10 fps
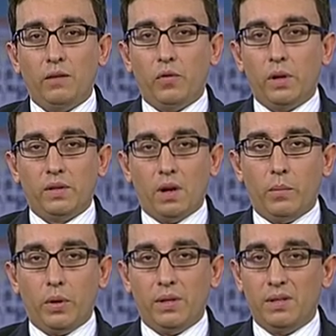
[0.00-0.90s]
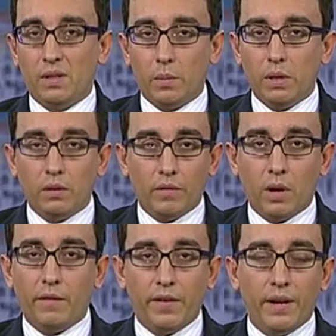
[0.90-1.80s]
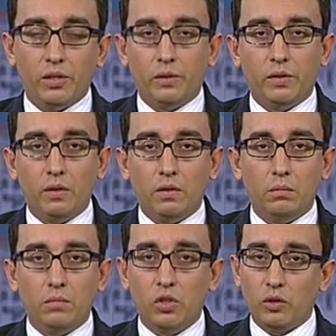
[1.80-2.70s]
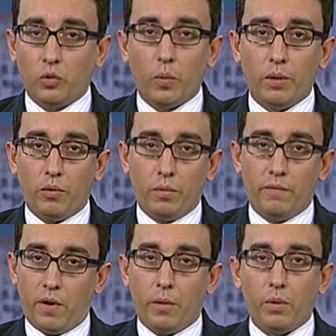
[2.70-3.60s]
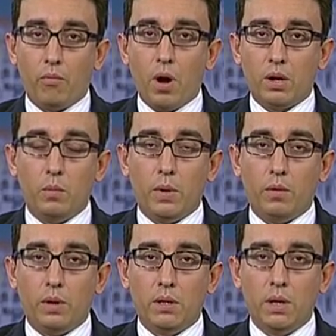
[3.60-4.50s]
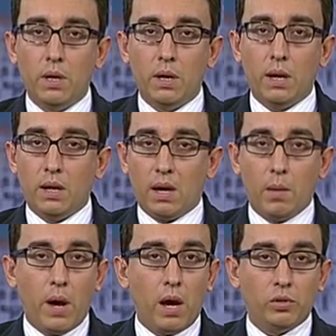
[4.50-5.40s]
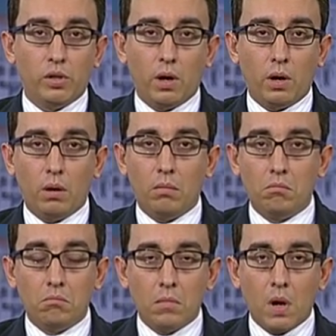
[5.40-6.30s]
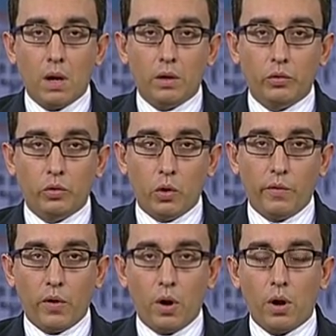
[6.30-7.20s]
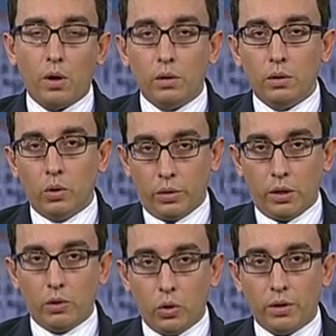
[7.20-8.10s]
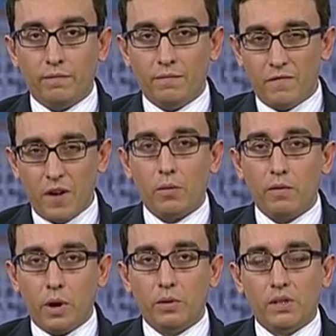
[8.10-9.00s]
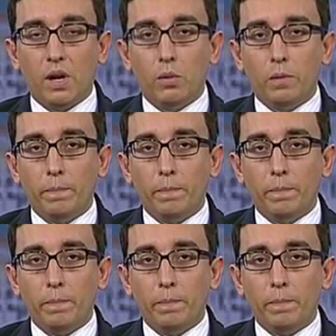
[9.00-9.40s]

for example, in the stability of our financial system. Just went through a very rocky period and came out so far looking very, very stable.